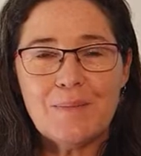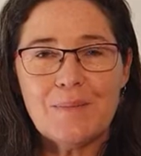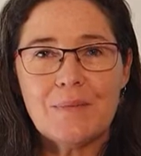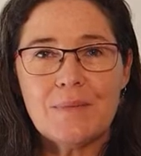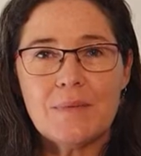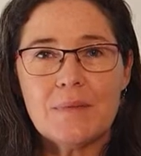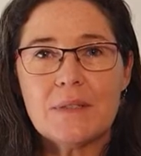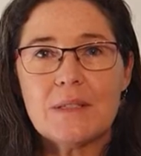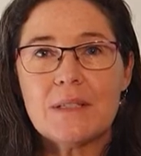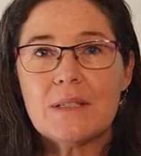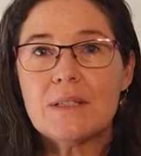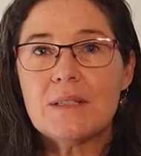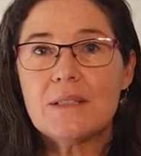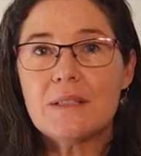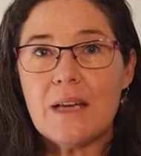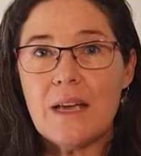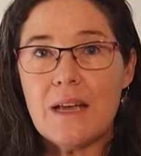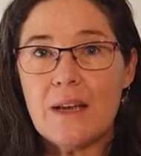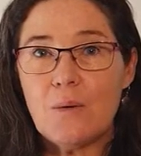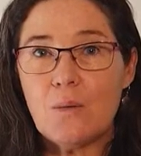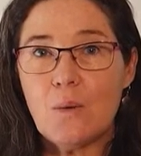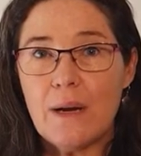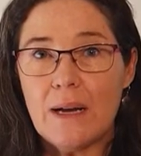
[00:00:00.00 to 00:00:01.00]

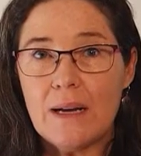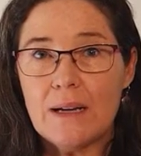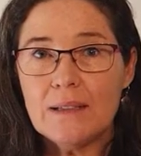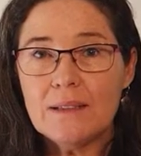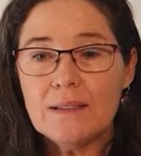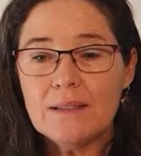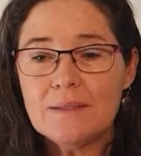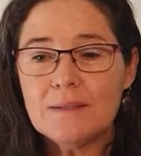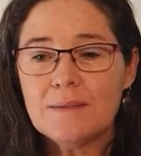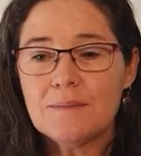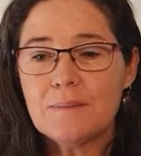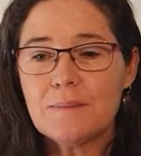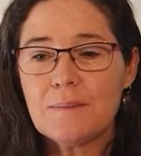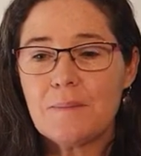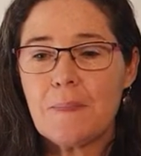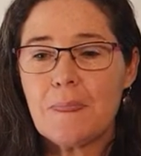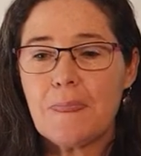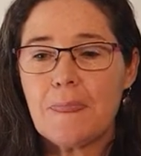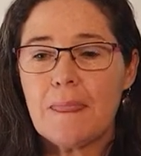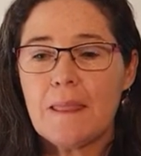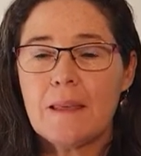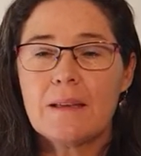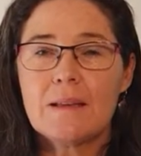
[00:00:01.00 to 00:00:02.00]
stay well.
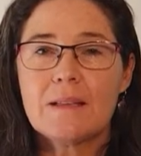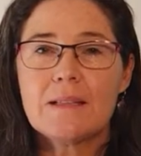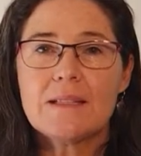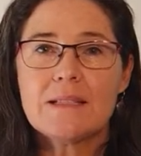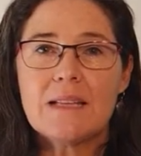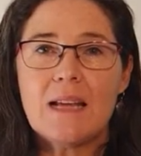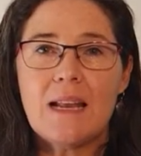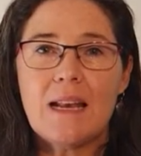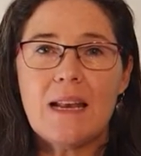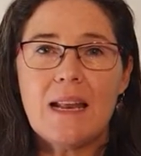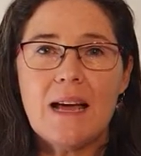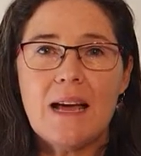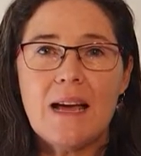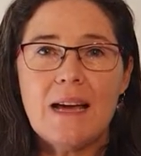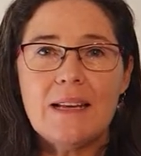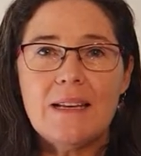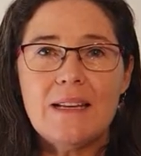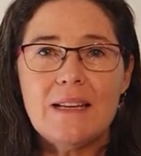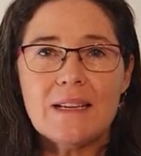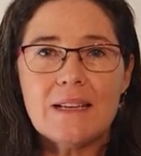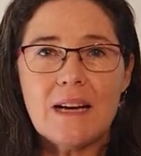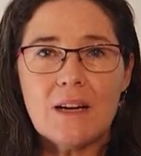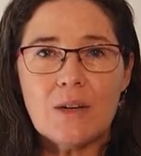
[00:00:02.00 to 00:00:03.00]

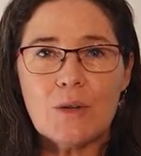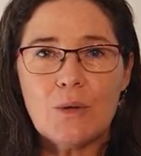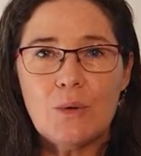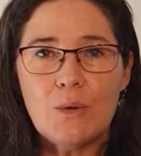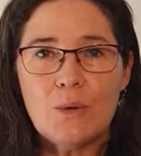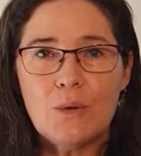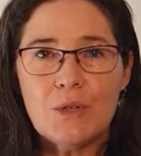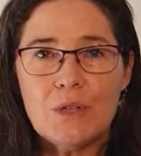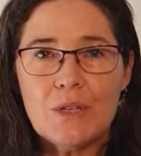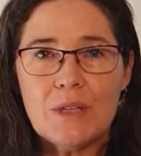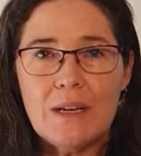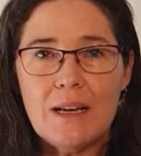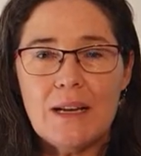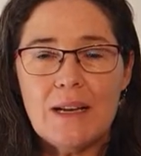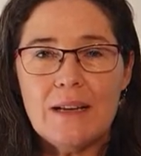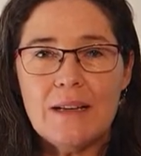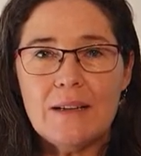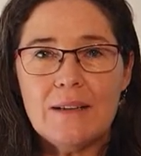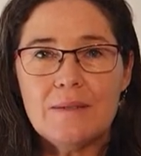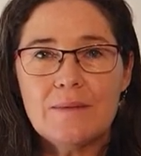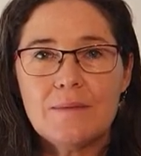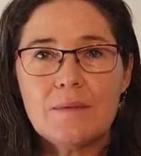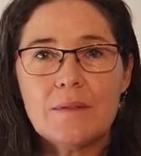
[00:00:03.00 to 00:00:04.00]
Salani
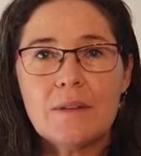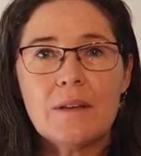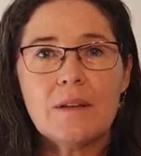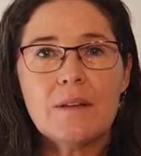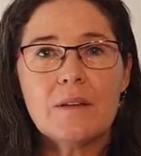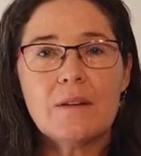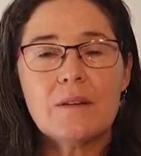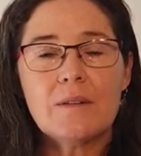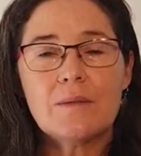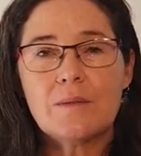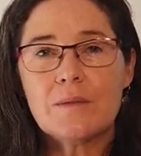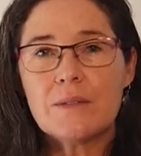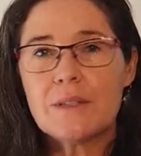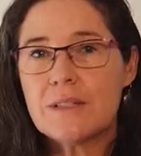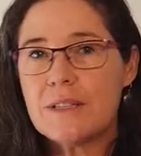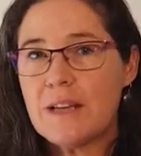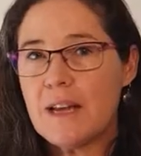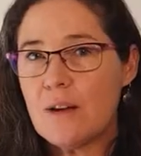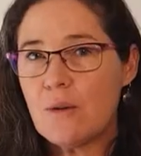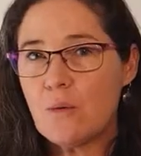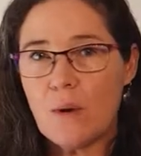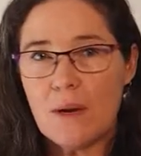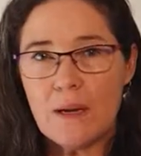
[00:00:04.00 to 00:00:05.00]
kakuhle,
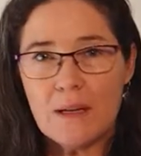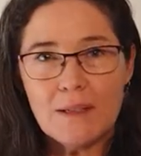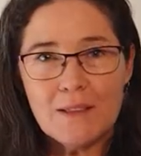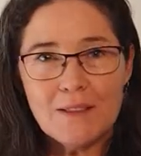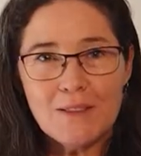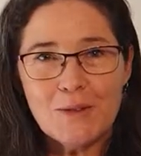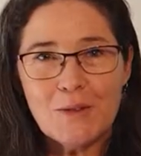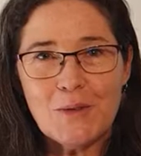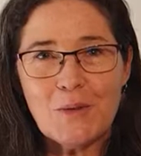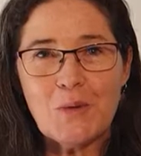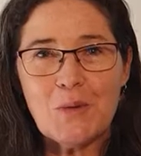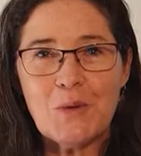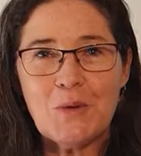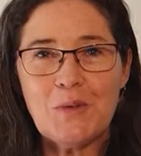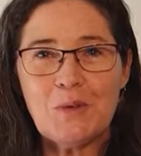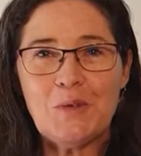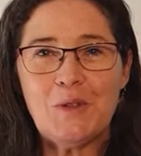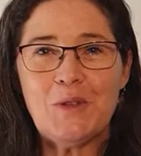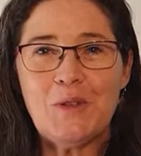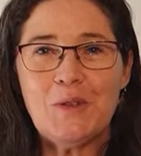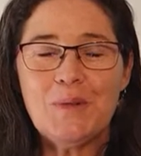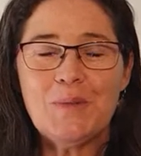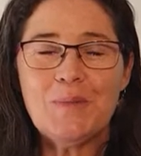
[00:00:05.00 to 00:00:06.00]
stay well, all of
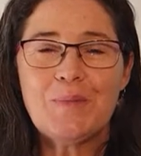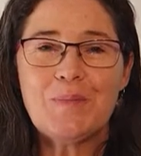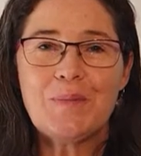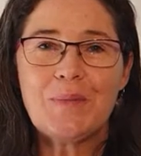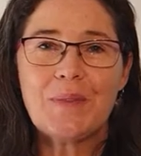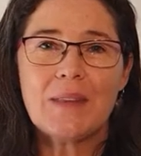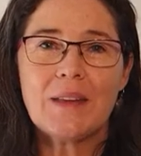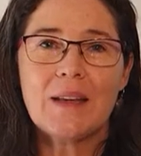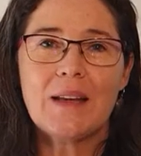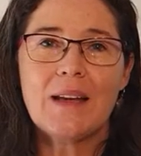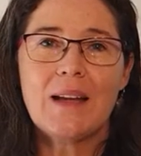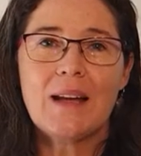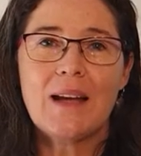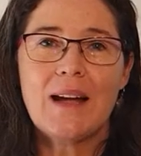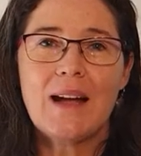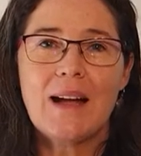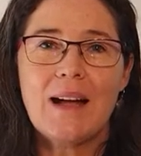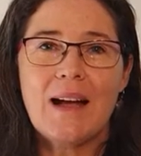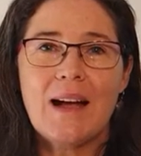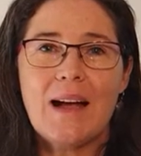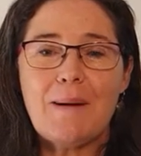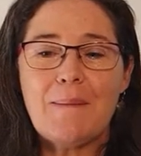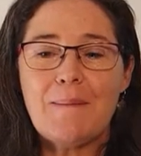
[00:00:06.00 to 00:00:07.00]
you.
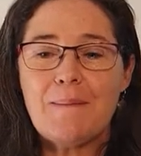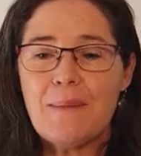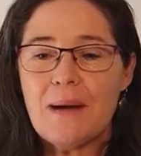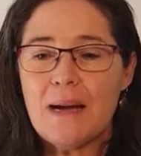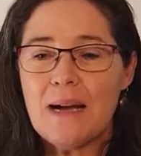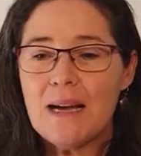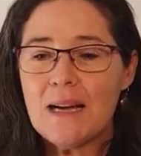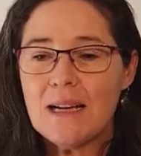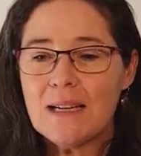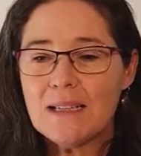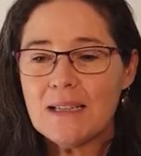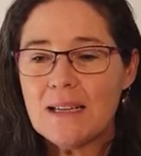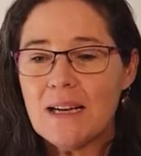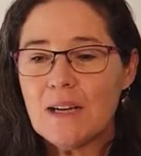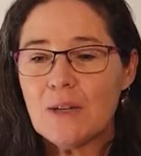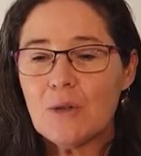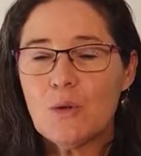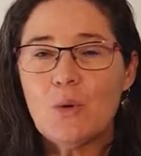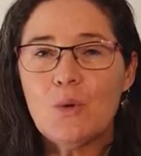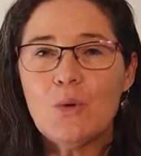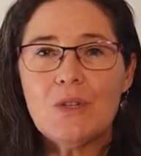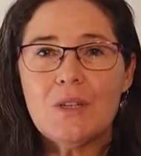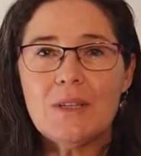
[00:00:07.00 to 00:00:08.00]
Hamba
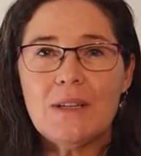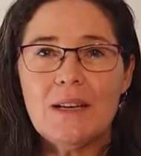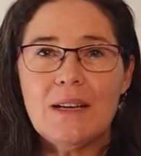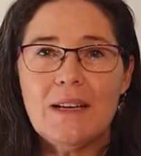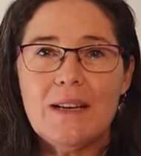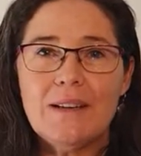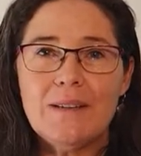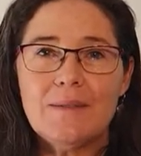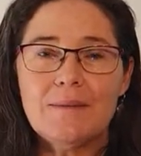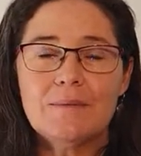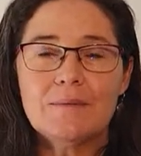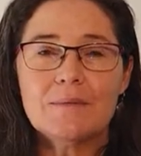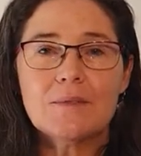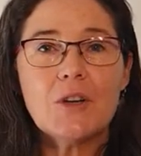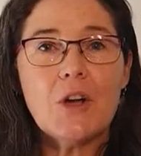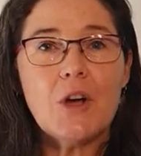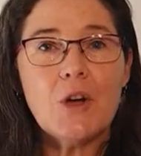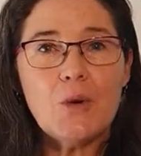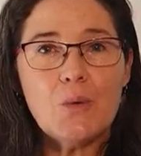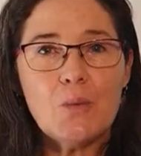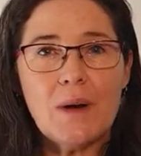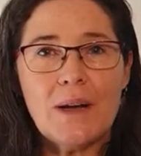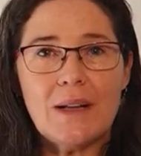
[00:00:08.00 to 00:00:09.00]
kakuhle,
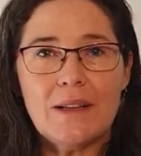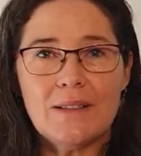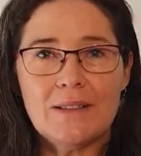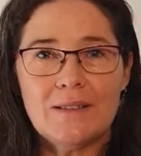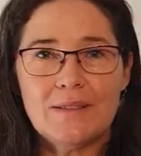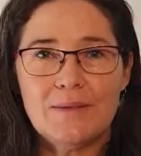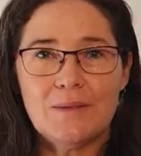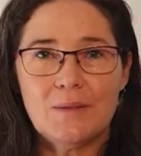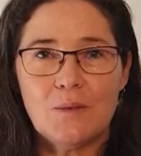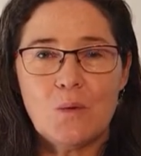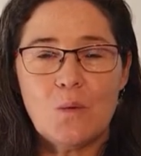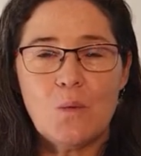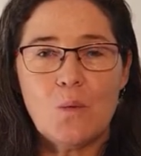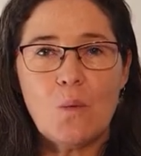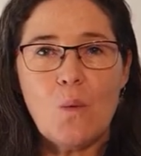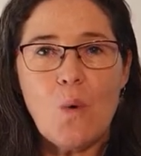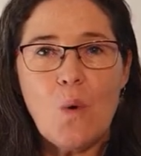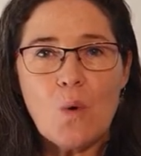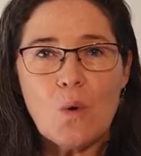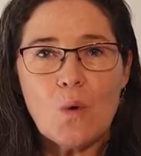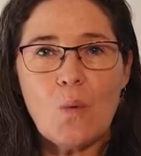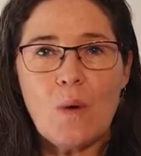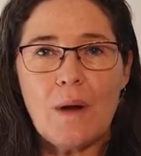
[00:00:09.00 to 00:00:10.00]
go well or
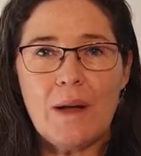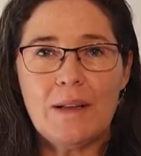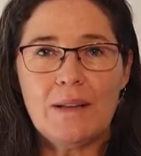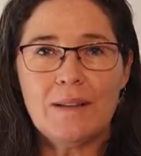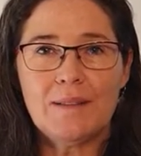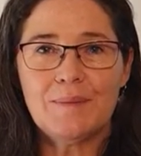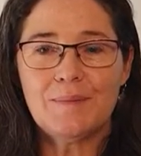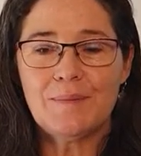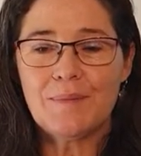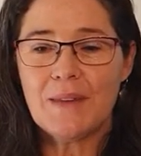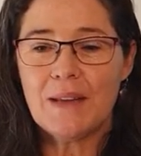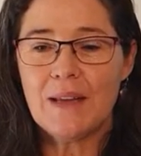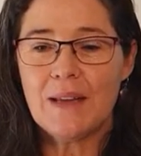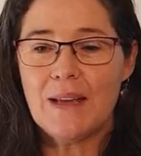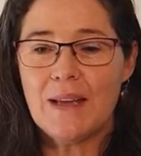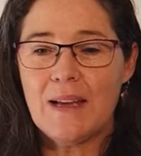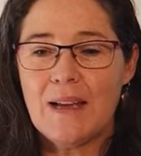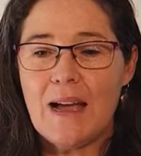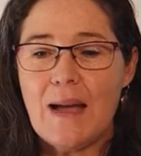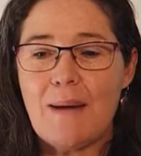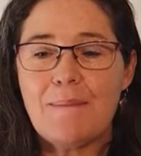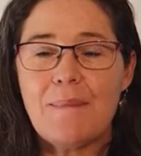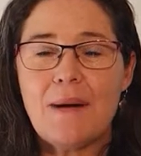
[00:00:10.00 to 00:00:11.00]
walk well.
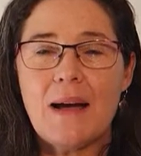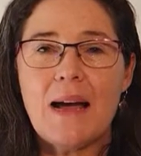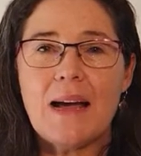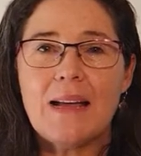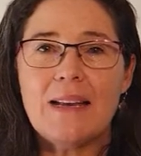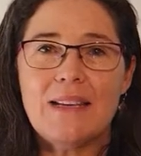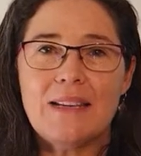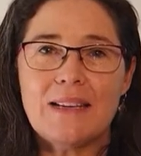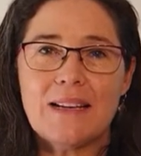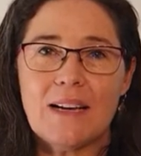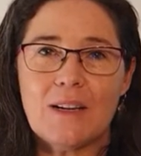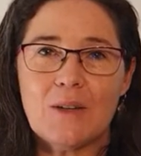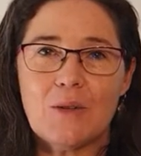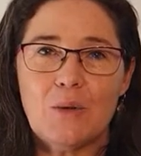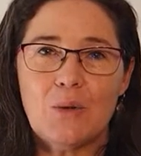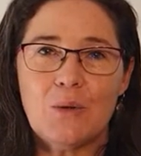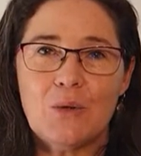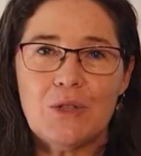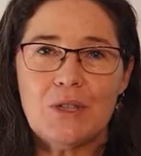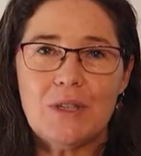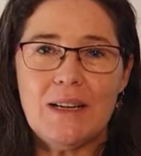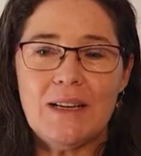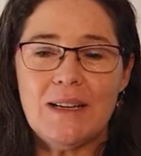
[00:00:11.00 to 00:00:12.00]
Hambani
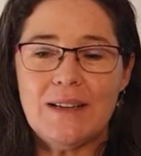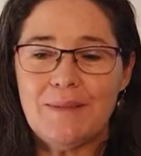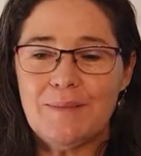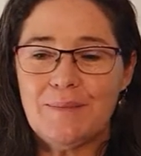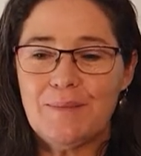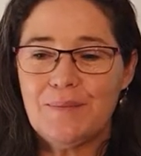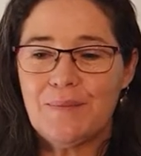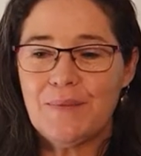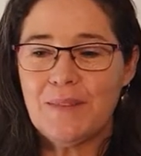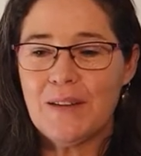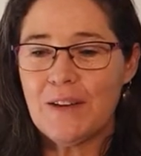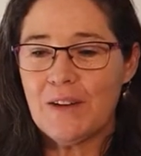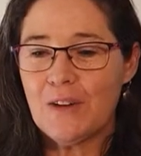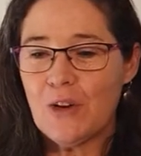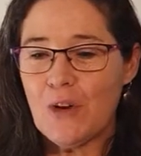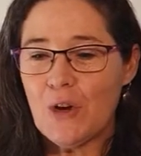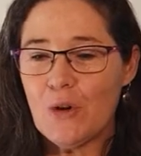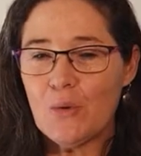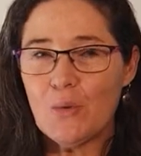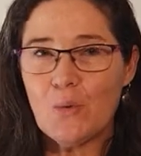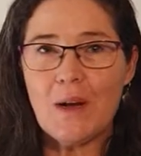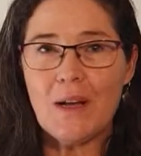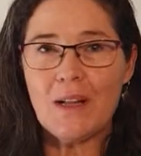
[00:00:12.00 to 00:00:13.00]
kakuhle,
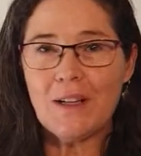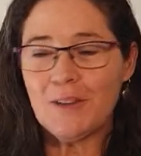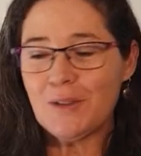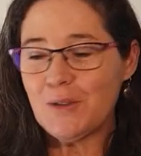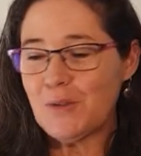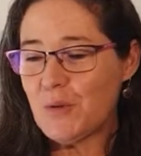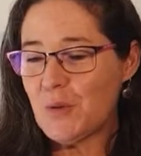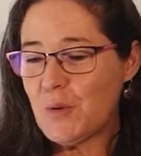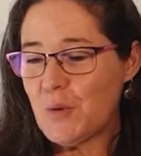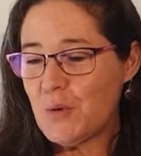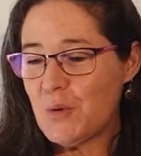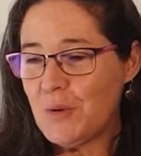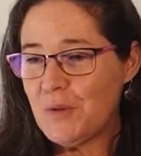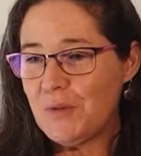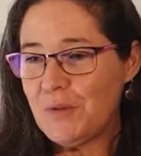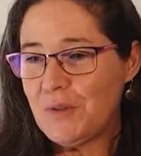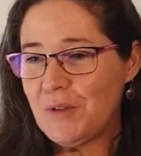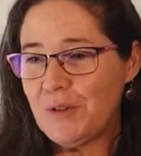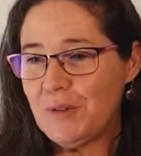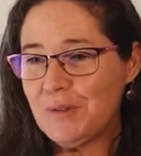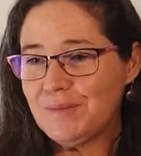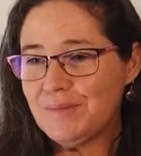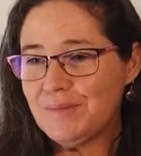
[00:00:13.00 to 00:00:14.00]
go well, all of you.